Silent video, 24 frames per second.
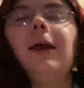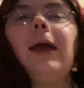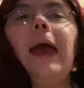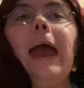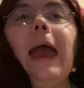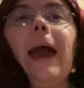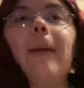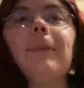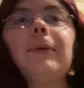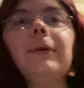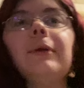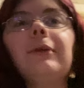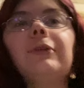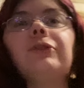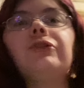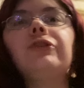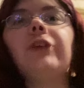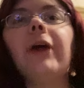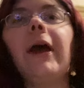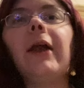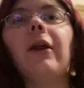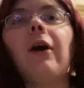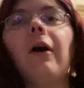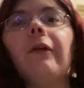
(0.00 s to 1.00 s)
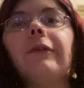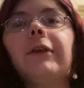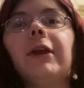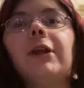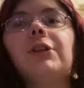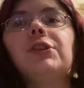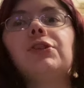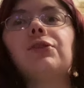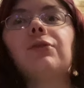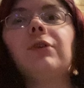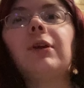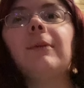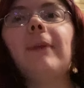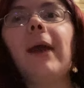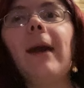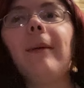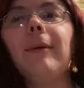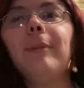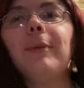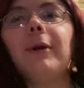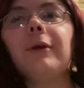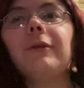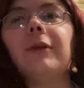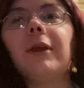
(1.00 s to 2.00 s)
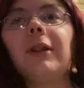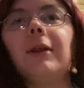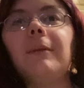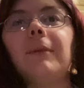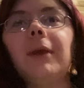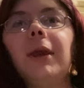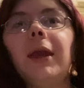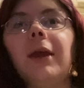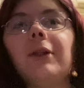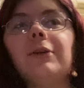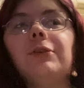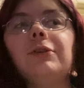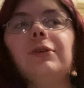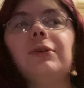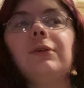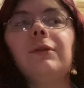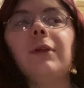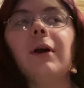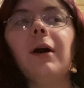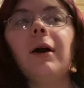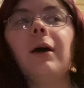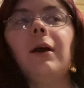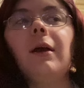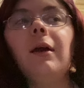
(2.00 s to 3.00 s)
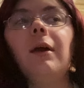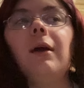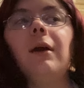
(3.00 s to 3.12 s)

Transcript: happy, they had all the kids scream happy birthday to me, and do the,